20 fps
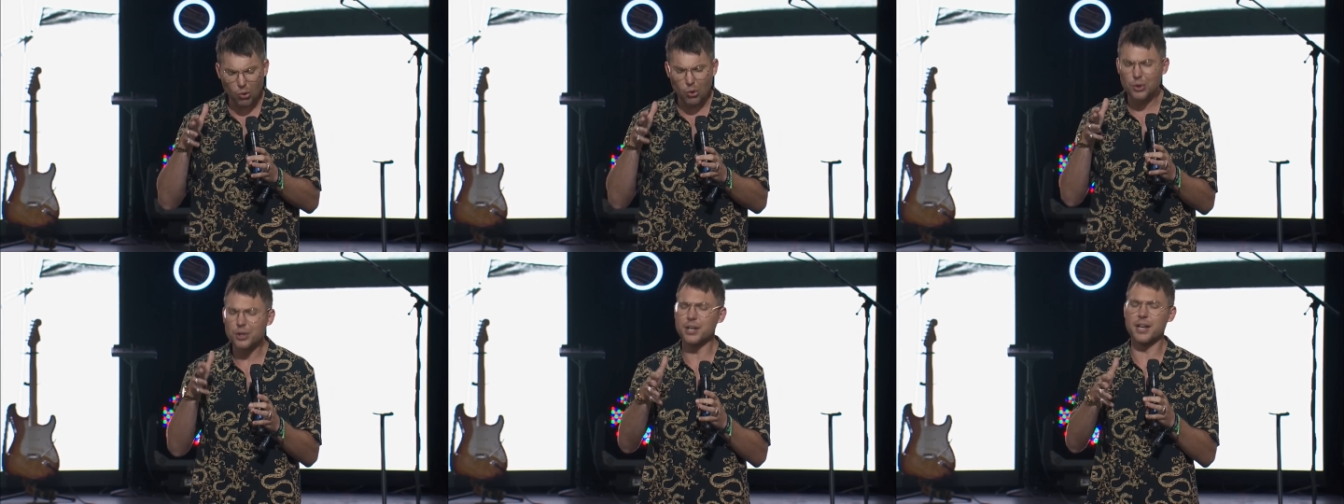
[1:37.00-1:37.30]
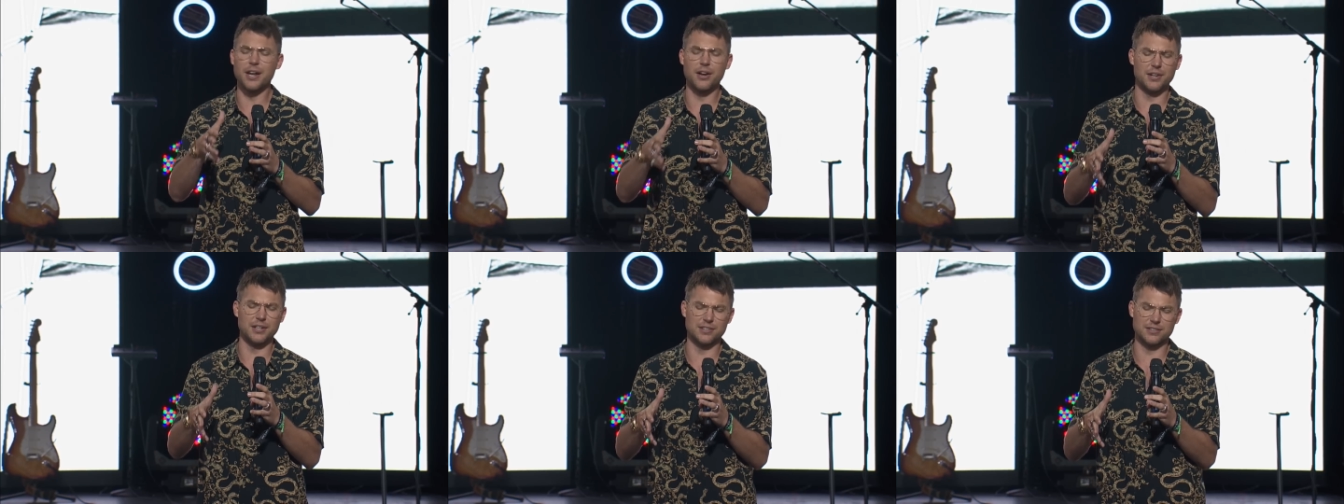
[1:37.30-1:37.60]

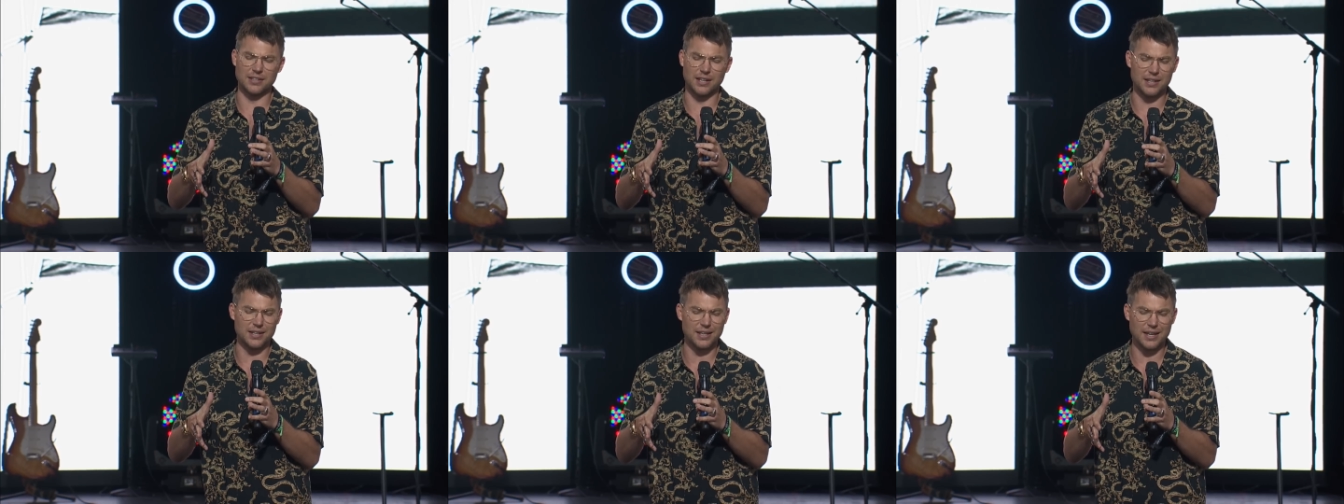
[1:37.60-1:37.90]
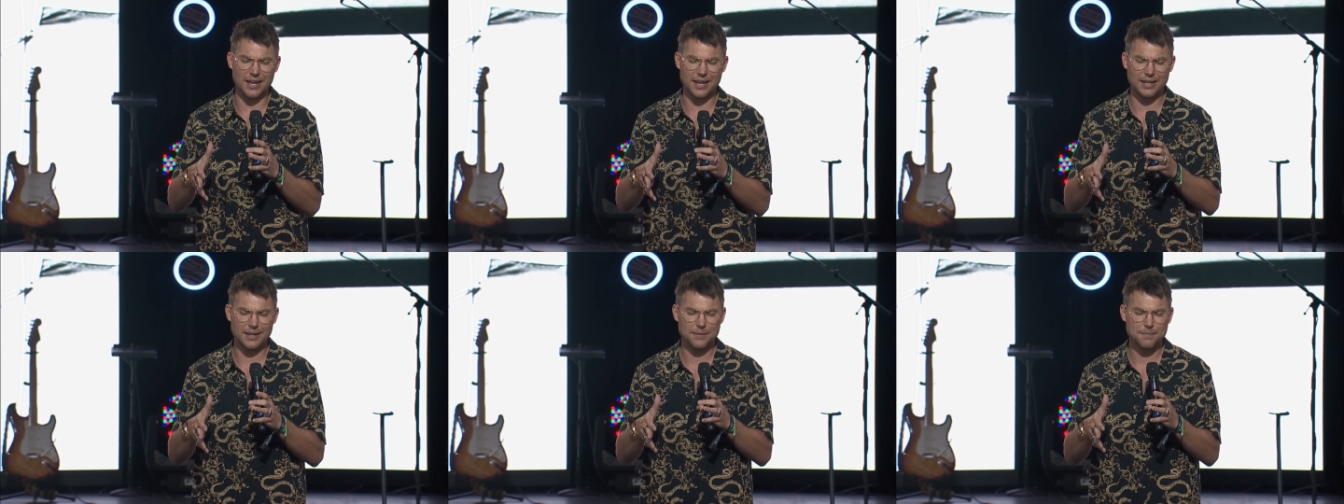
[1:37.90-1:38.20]
ordinary
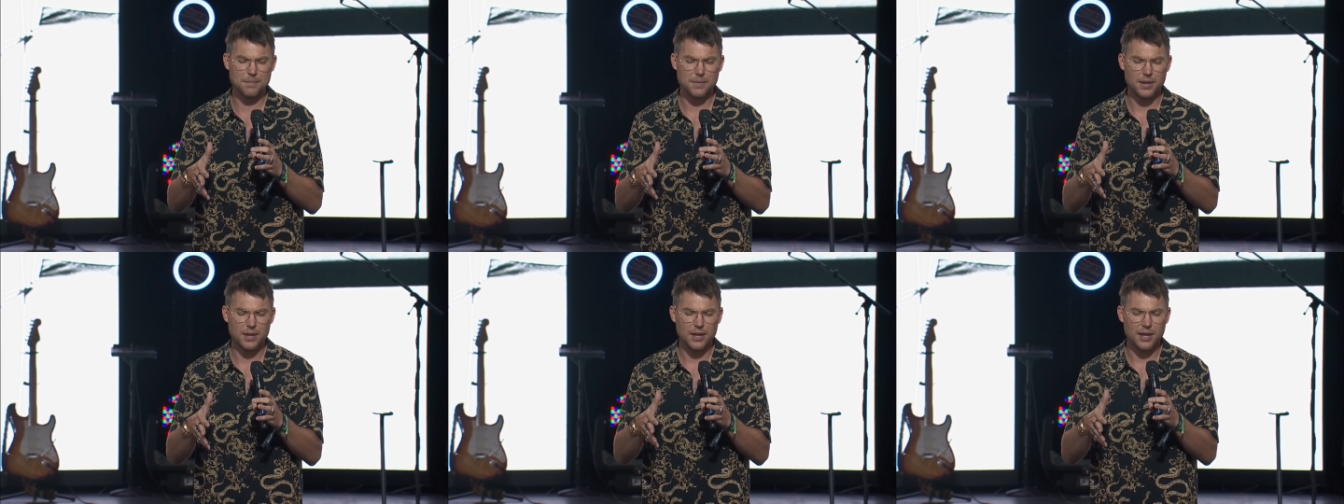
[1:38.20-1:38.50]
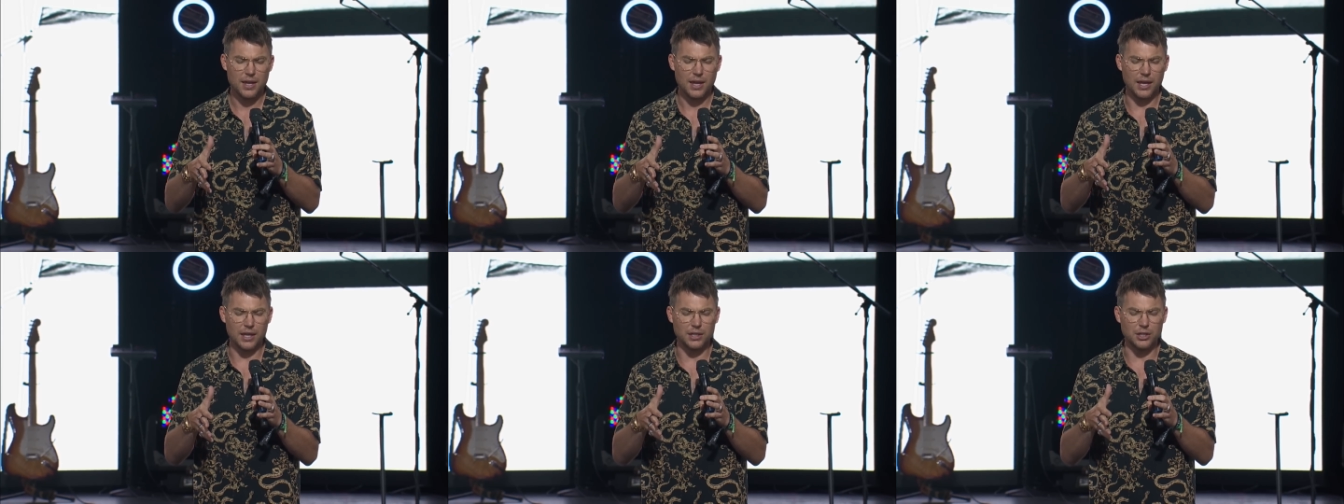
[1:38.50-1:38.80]
Sunday,
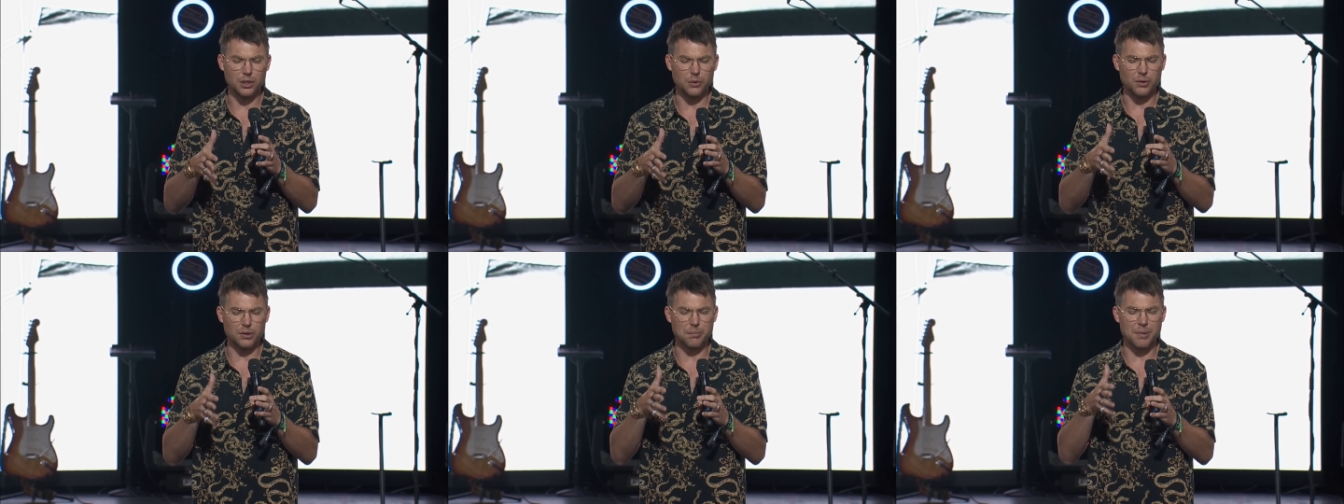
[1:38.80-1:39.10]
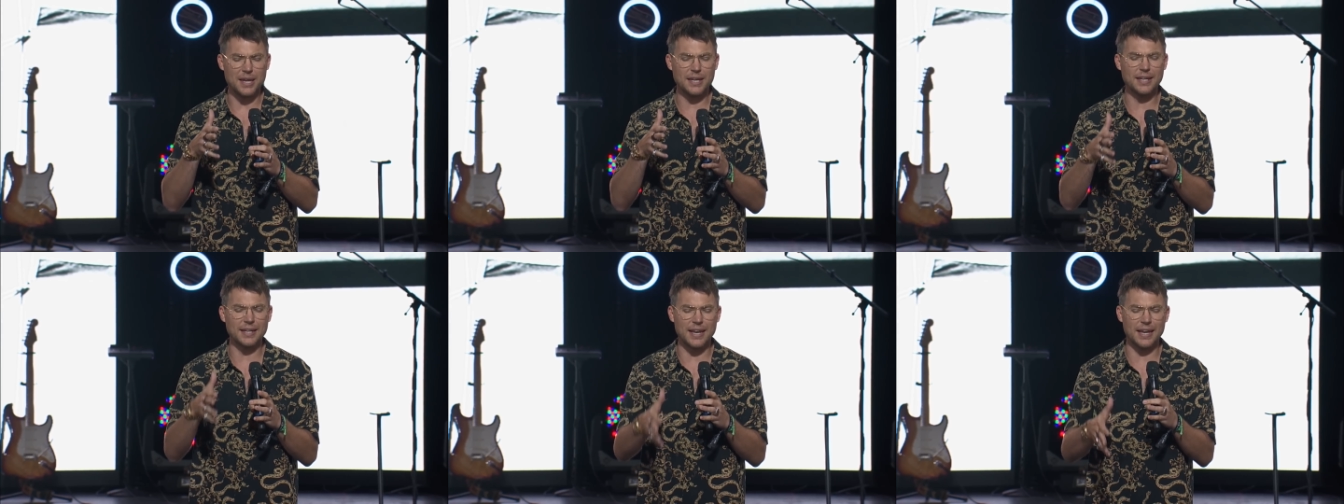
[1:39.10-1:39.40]
and you would
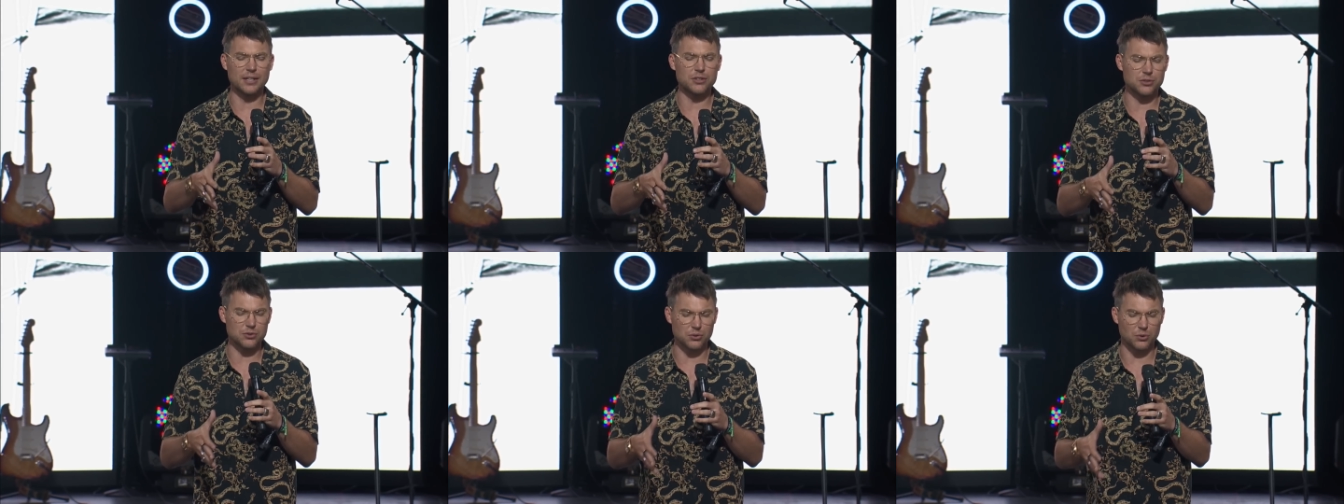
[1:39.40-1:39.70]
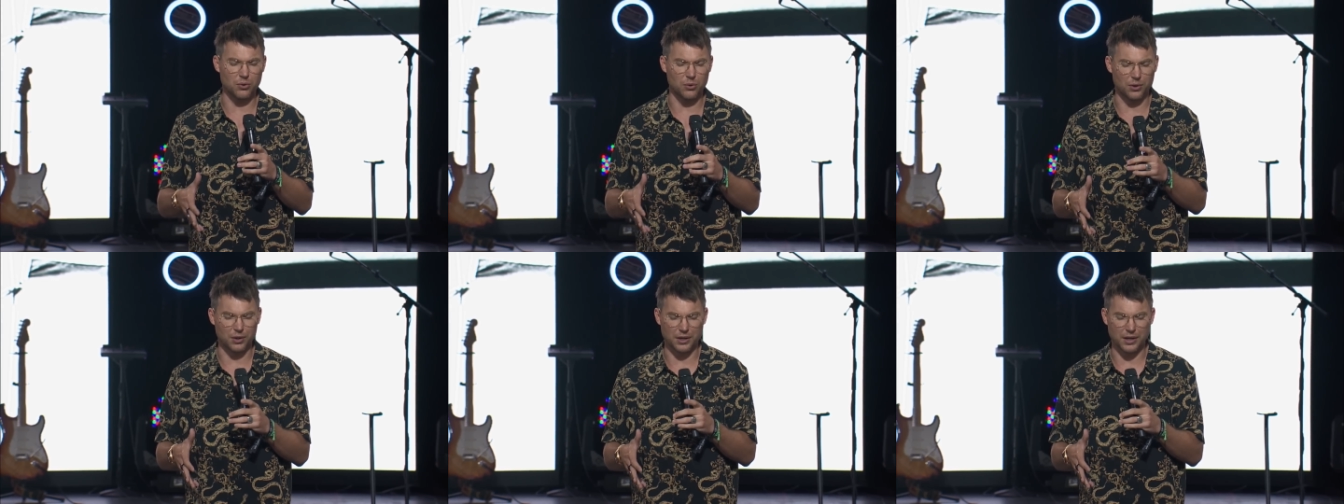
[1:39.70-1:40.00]
make it
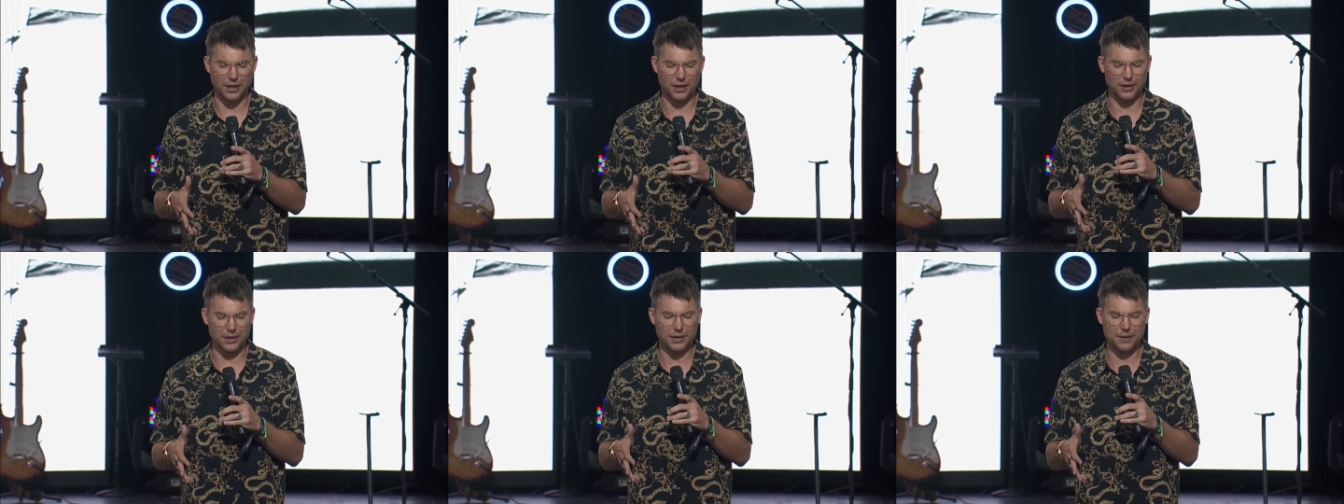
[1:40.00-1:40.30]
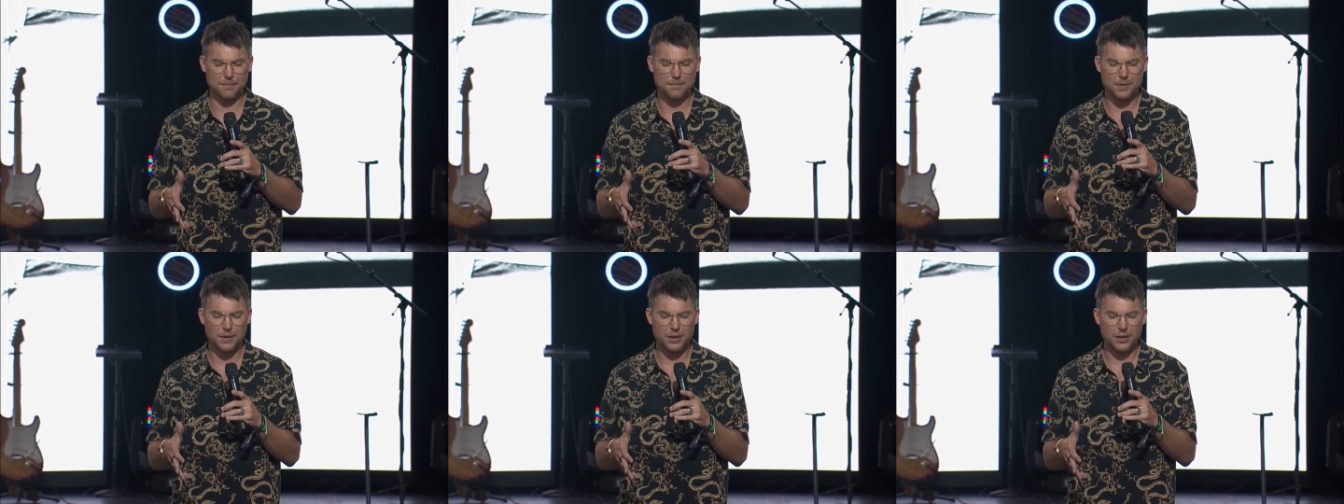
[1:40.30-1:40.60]

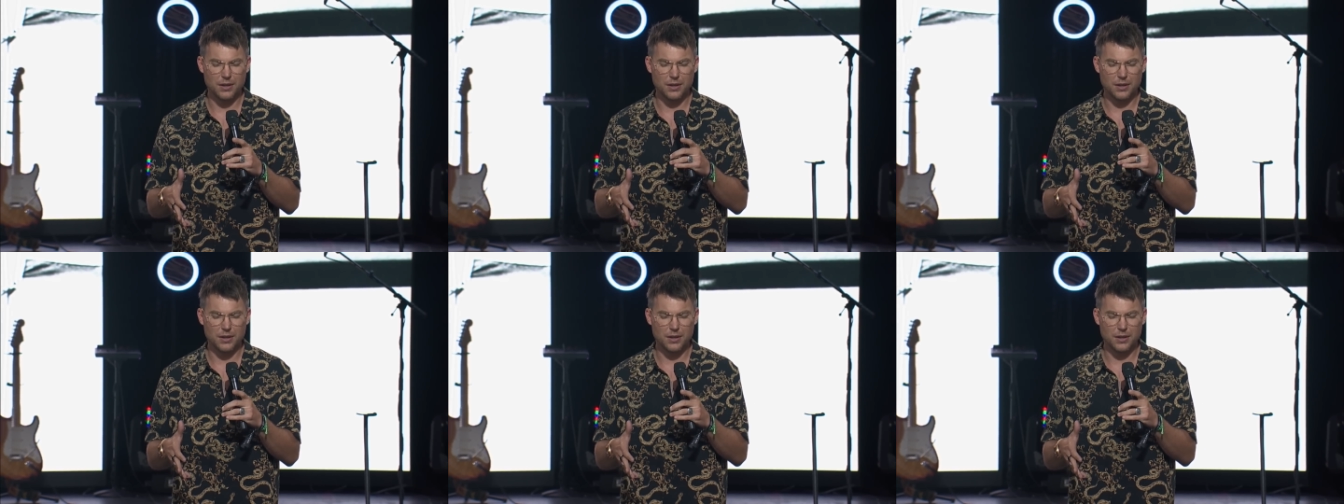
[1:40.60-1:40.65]
extraordinary.